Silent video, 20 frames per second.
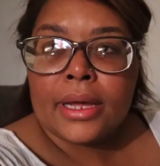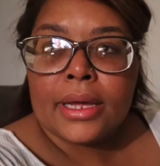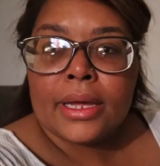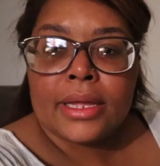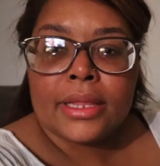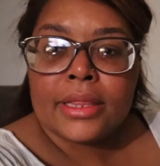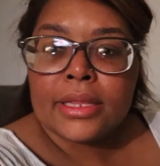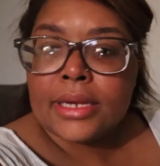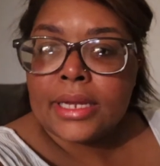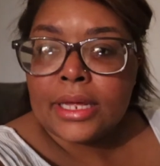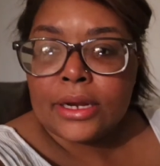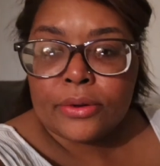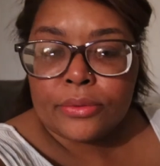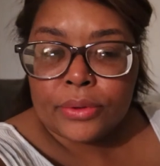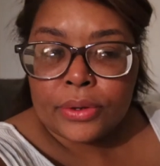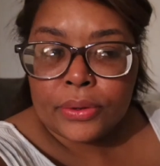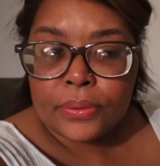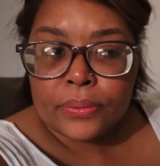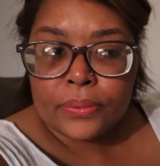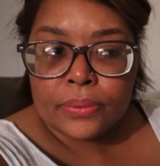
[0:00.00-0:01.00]
And then I don't
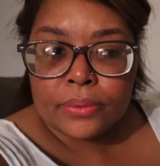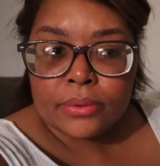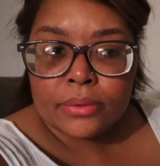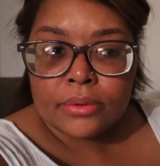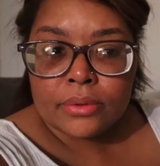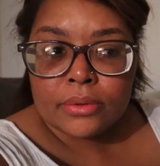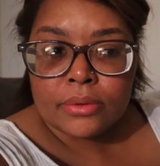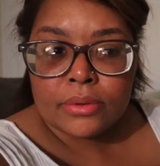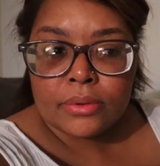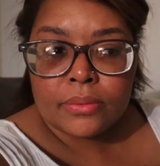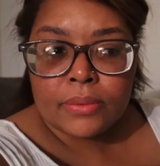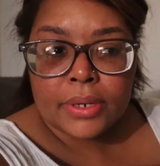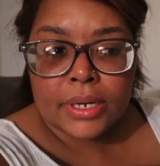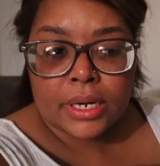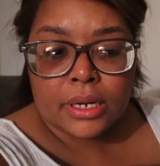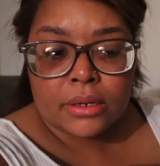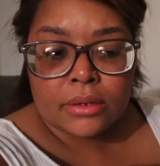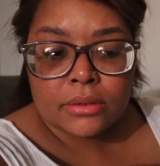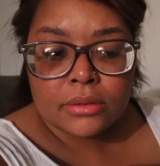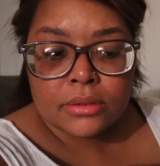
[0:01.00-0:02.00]
know what
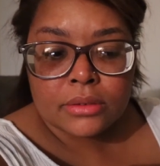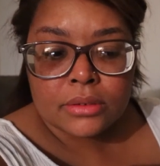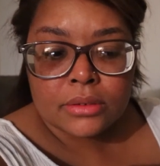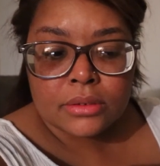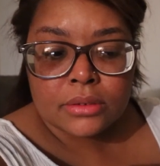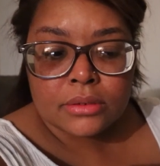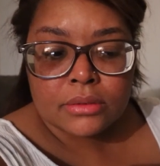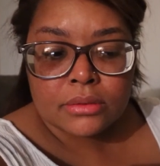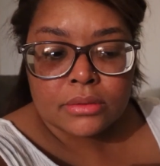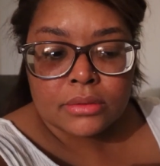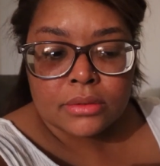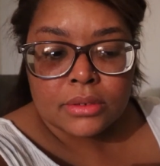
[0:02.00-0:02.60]
else?